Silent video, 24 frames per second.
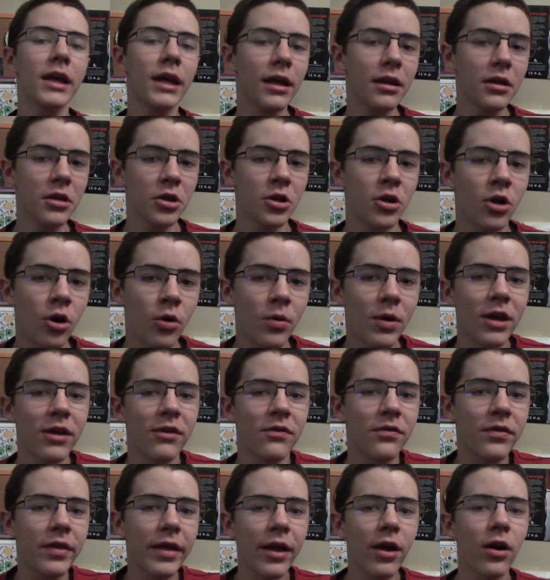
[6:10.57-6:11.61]
if
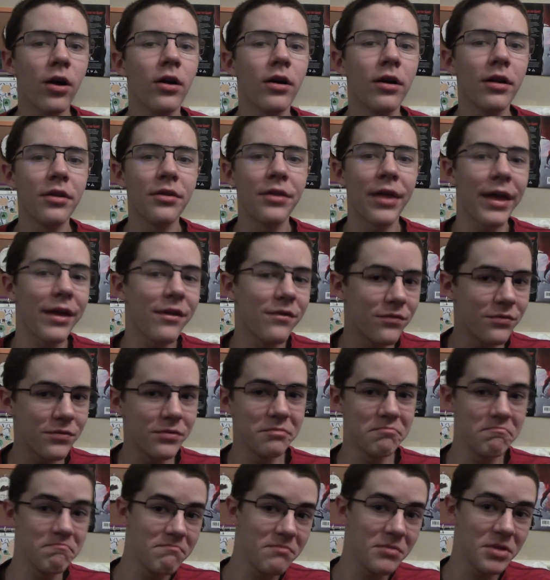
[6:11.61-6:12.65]
they've
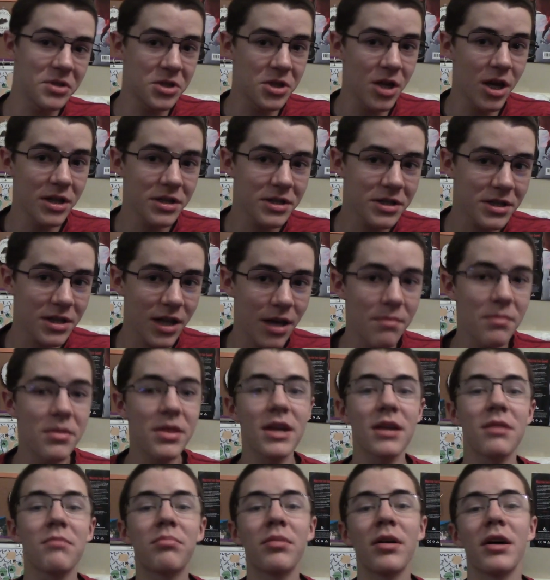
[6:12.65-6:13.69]
done
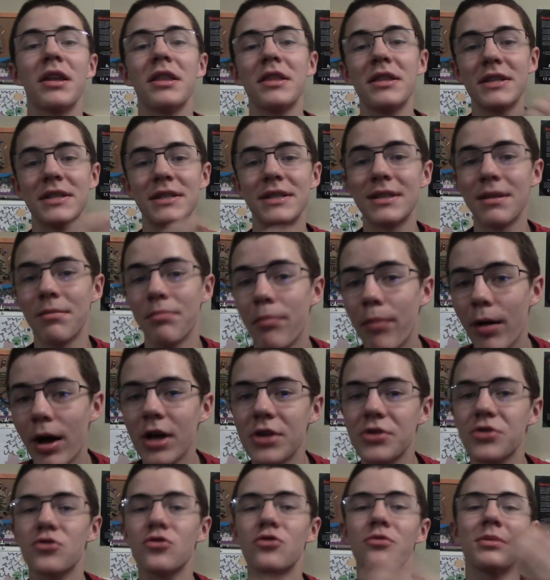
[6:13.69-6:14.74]
something, but this is the
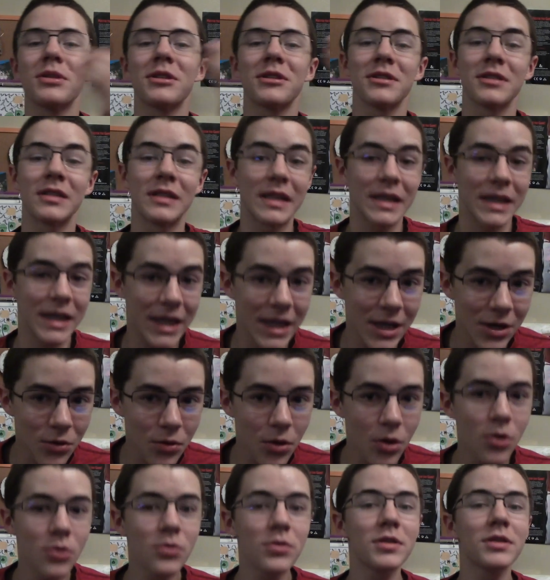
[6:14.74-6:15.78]
boss room, this is the
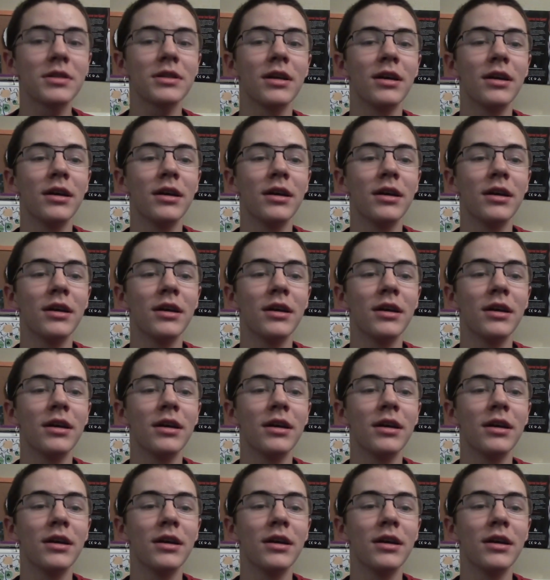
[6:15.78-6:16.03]
heroes.